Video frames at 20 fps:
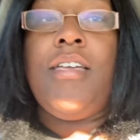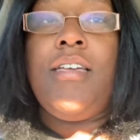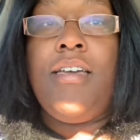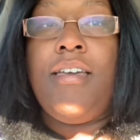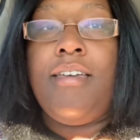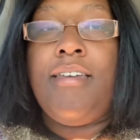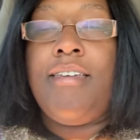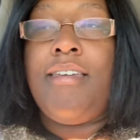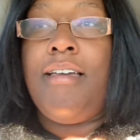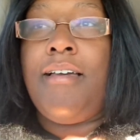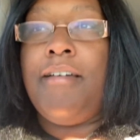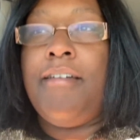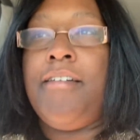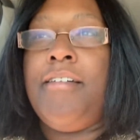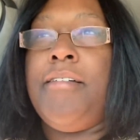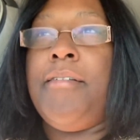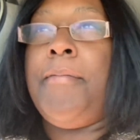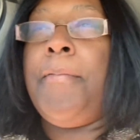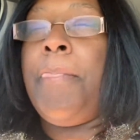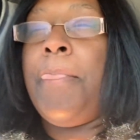right back. Hey
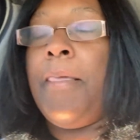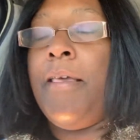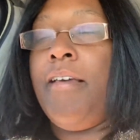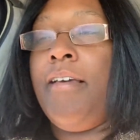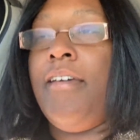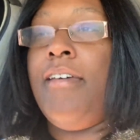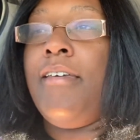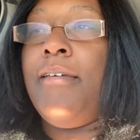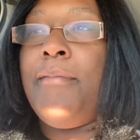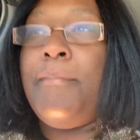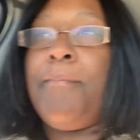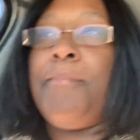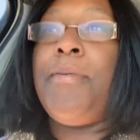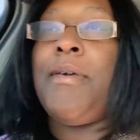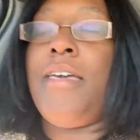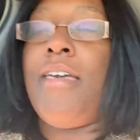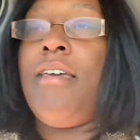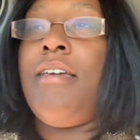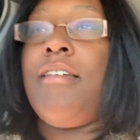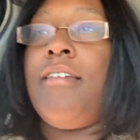y'all, I am
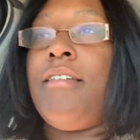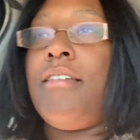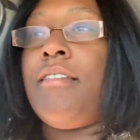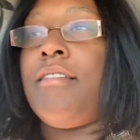back.